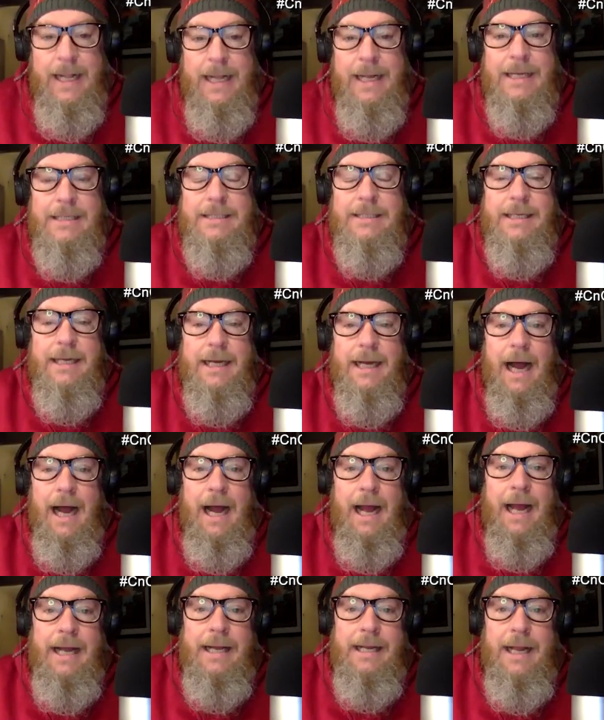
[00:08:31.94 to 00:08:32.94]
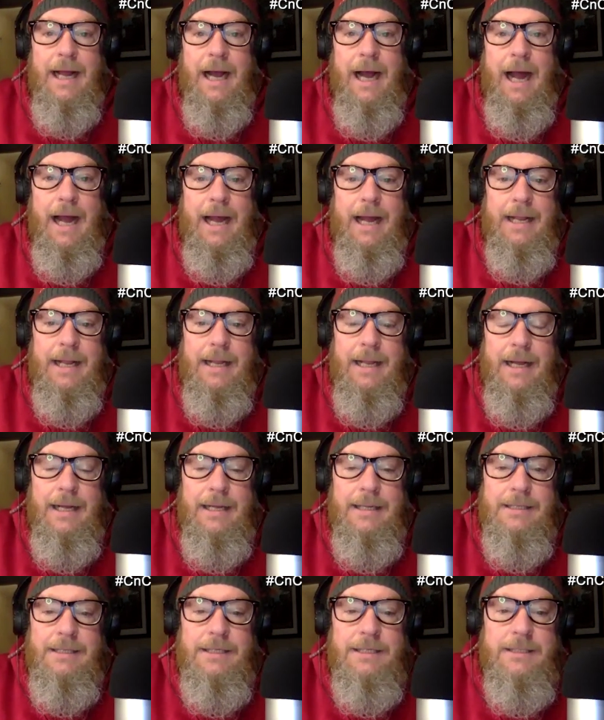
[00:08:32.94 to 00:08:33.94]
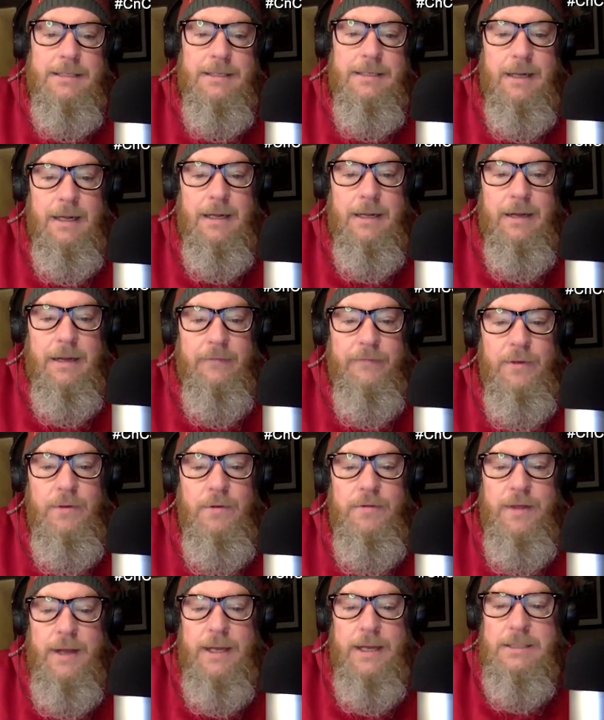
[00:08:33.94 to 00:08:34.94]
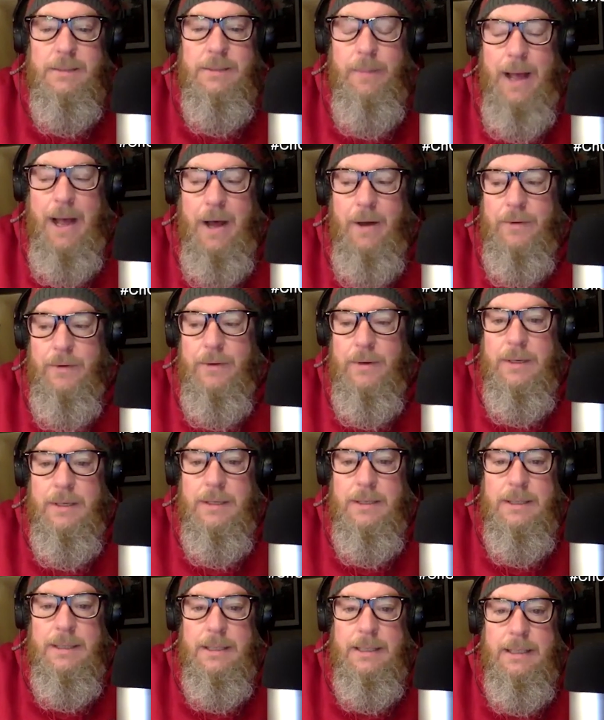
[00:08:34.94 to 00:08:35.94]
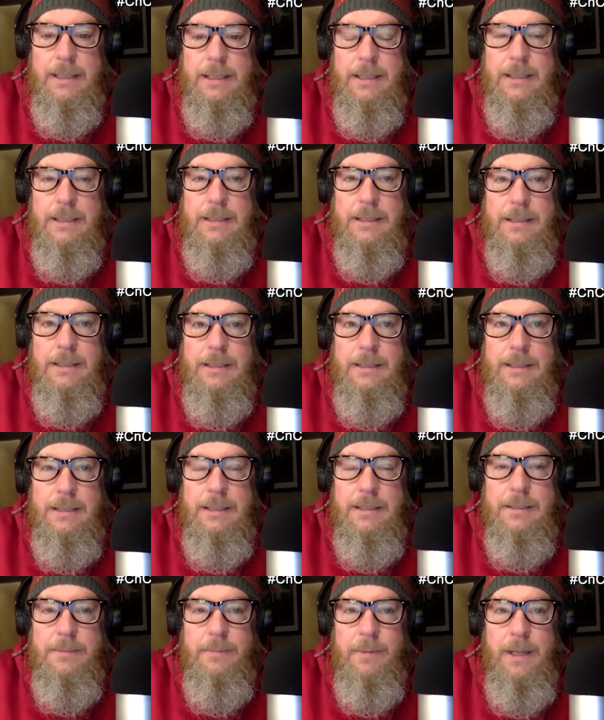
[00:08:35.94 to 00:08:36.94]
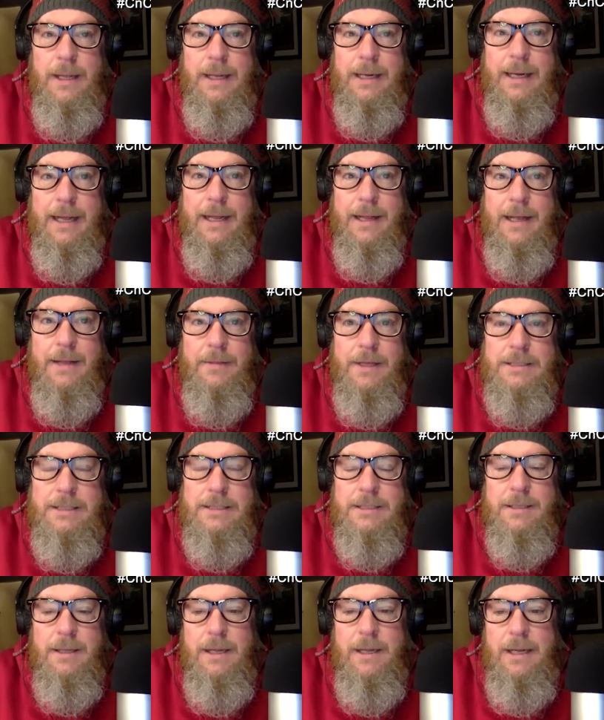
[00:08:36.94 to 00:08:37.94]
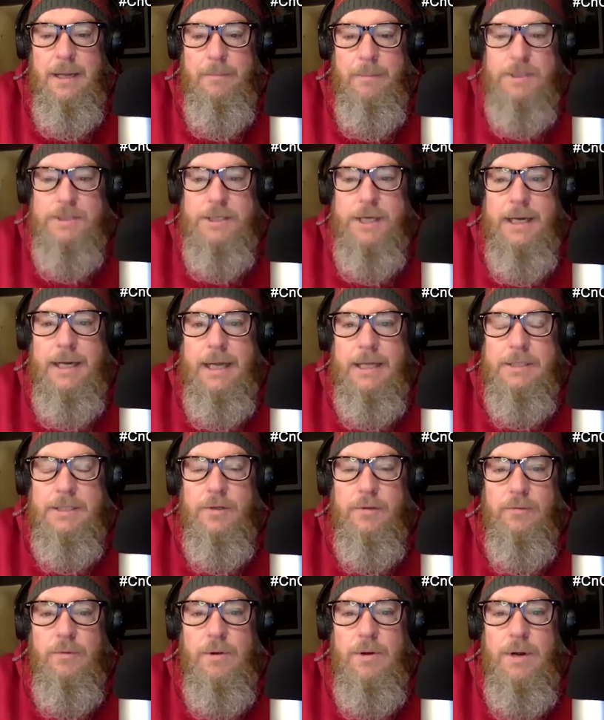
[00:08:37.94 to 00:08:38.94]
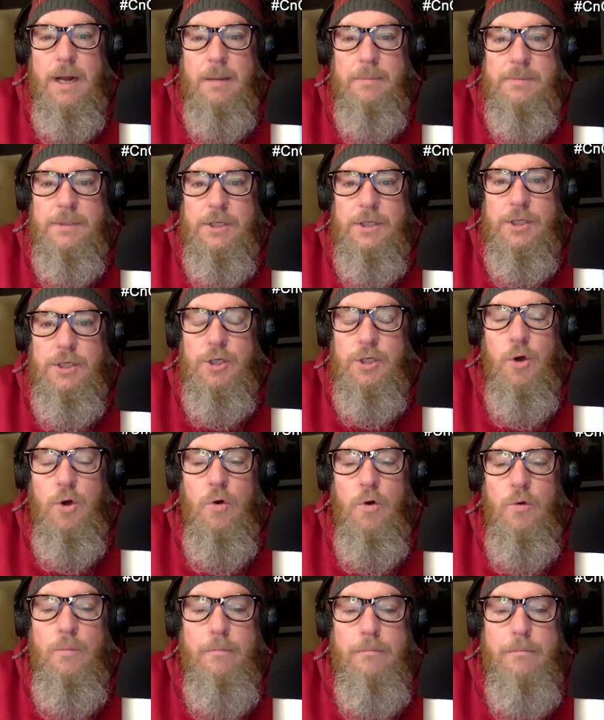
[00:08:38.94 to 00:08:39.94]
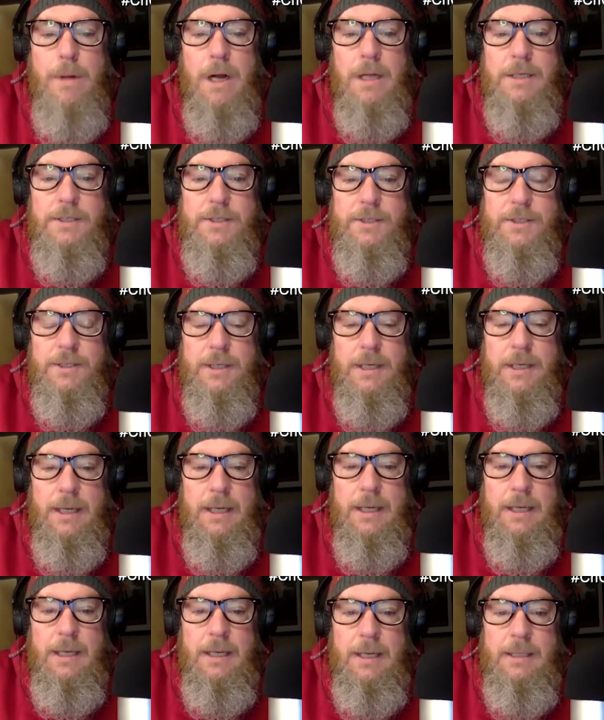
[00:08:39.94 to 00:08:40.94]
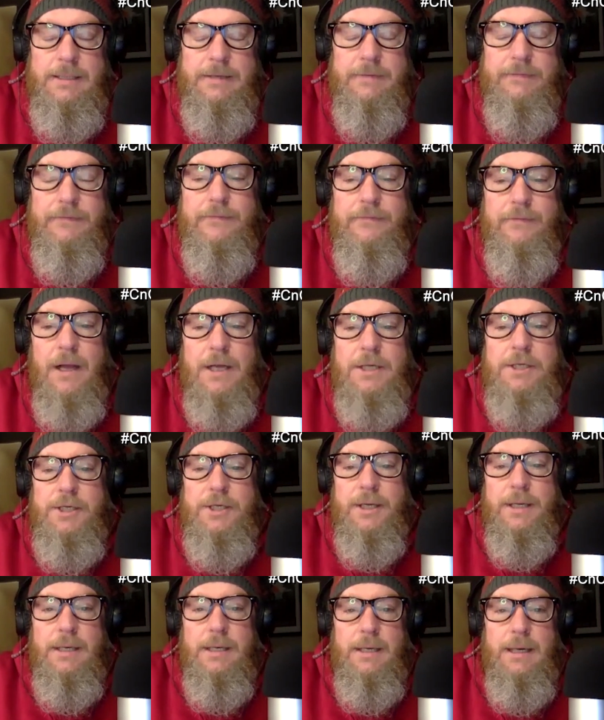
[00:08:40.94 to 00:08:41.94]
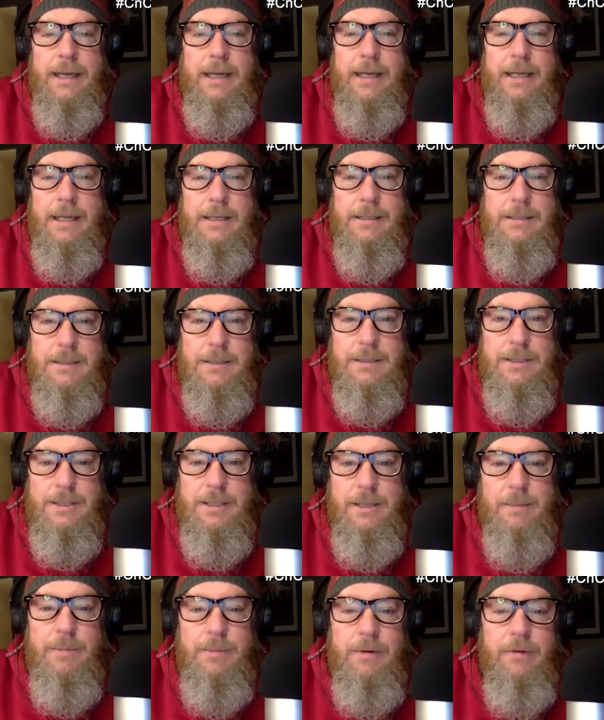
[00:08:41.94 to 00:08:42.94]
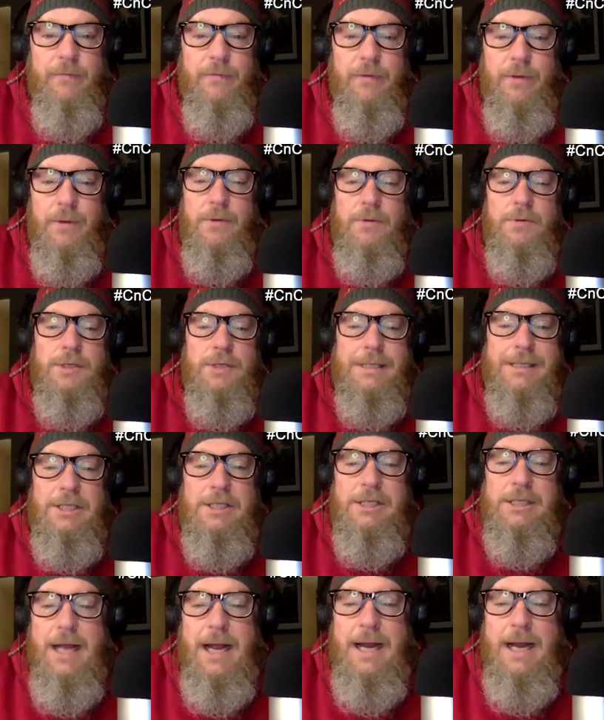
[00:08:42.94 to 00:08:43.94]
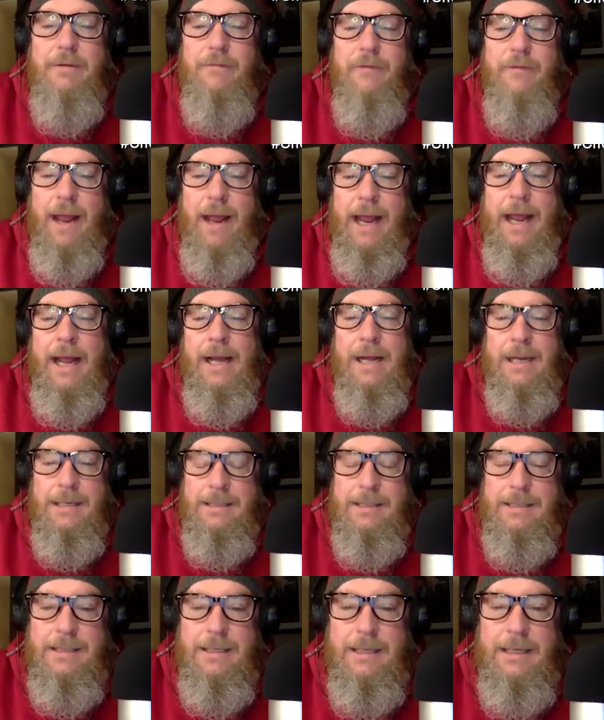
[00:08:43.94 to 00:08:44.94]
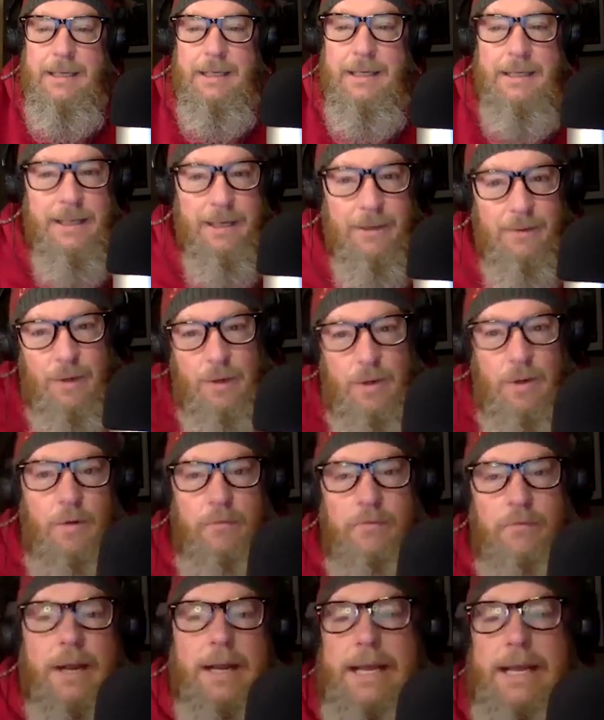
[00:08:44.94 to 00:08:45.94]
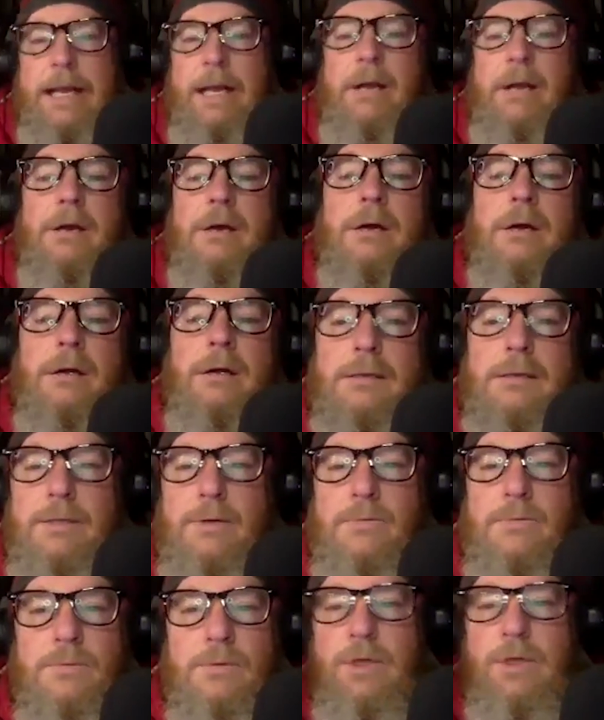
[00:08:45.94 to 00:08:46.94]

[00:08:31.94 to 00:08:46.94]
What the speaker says: it's I just a few things about. And this is Michigan has thrown up so much deflection and subterfuge and sleight of hand. Look over here. Don't